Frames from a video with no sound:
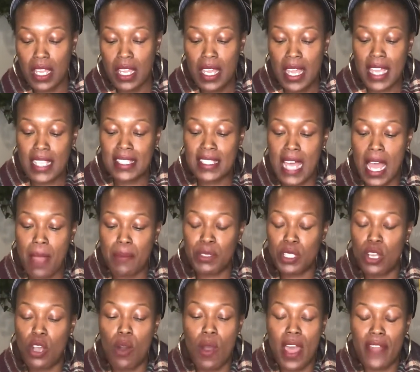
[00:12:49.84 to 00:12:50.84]
It's time to
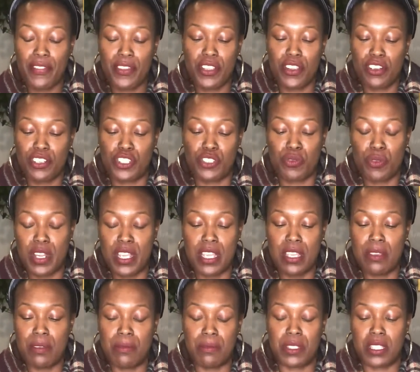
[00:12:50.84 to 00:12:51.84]
go after your
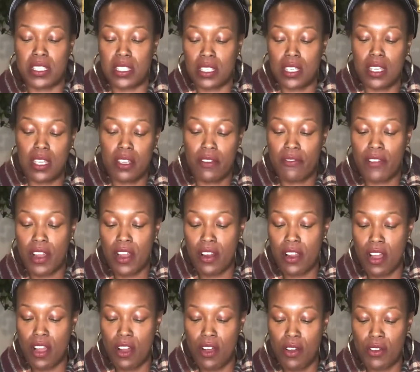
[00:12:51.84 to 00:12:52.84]
dreams,
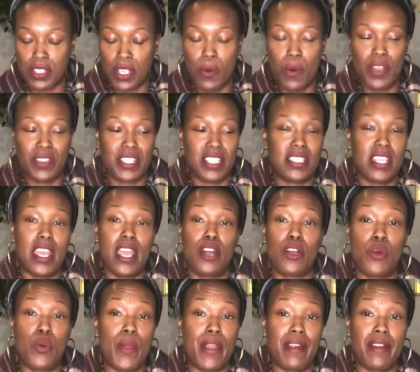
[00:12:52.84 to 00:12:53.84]
Virgos. I want to say
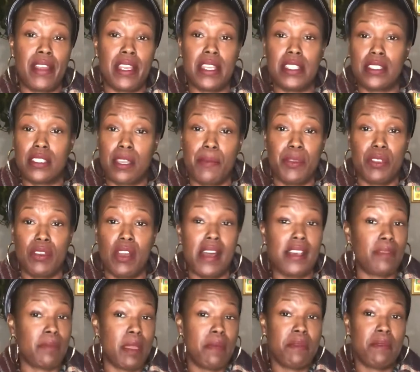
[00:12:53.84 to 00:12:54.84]
Aquarius. Some of you guys
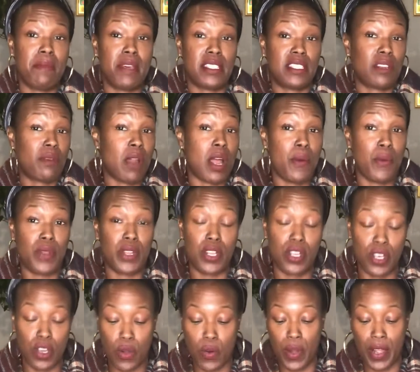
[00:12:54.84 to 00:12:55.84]
may be messing around with an
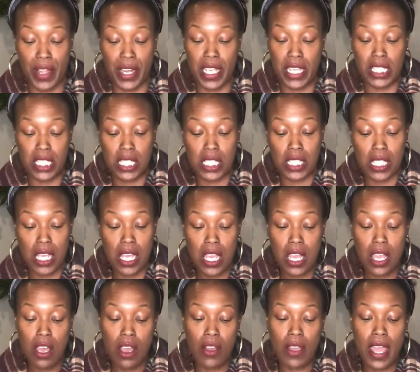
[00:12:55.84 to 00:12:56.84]
Aquarius.
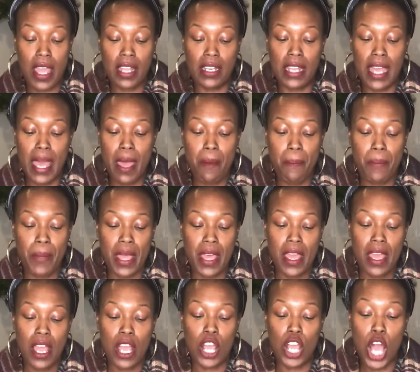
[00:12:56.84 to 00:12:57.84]
Okay, let
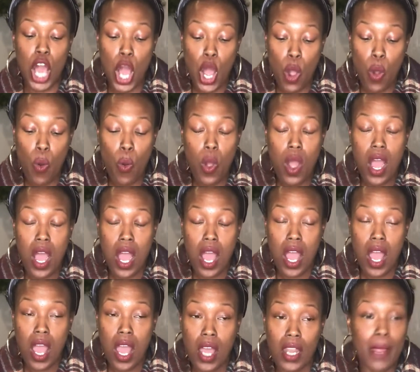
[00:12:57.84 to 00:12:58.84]
go.
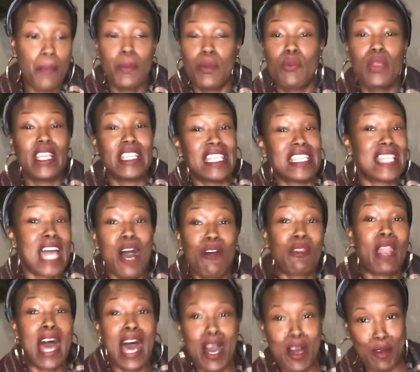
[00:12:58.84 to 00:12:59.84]
Let me read this out
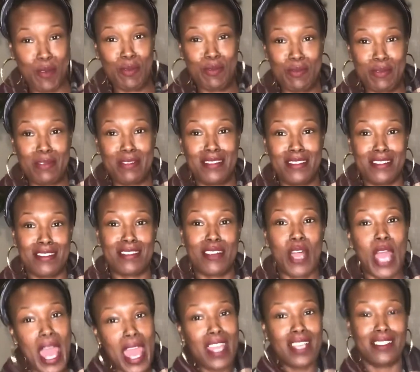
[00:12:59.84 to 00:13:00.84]
loud.
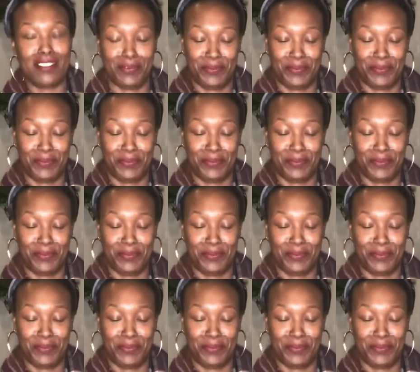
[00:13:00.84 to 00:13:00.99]
Okay?